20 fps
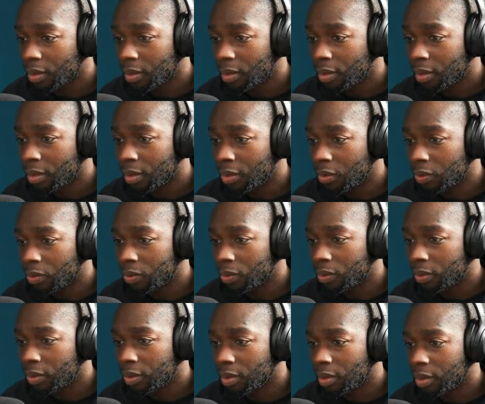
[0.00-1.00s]
Oh.
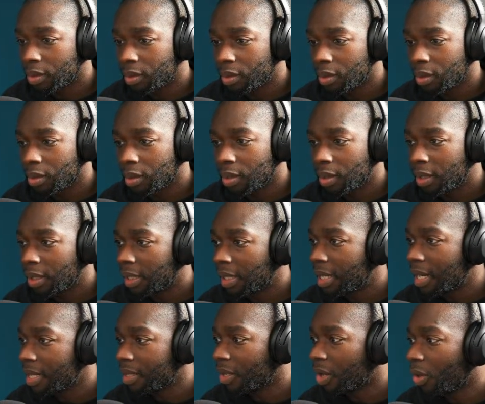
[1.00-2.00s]

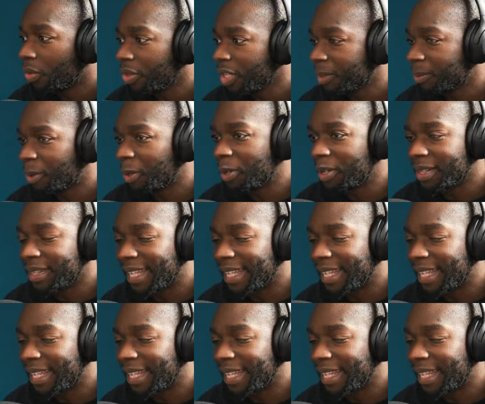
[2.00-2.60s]
And the whole thing's broken now.